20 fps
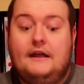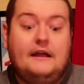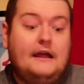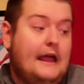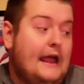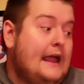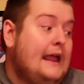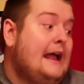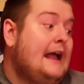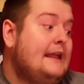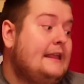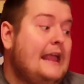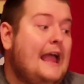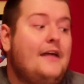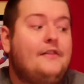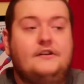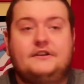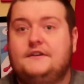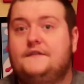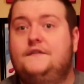hey, yeah,
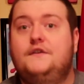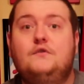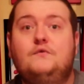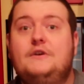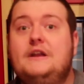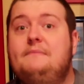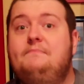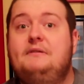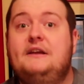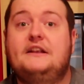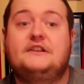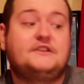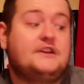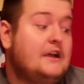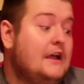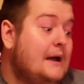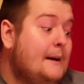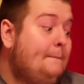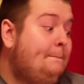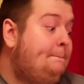there's a few repeats.
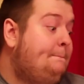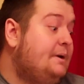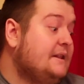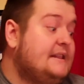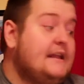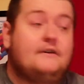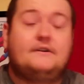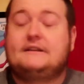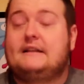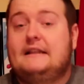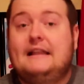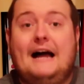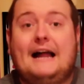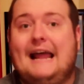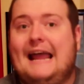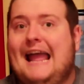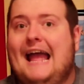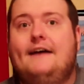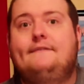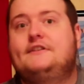but there was a lot
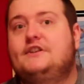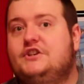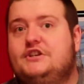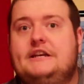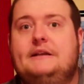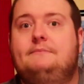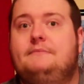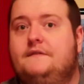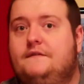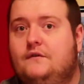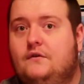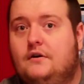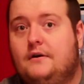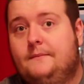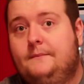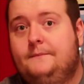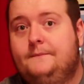I haven't seen before.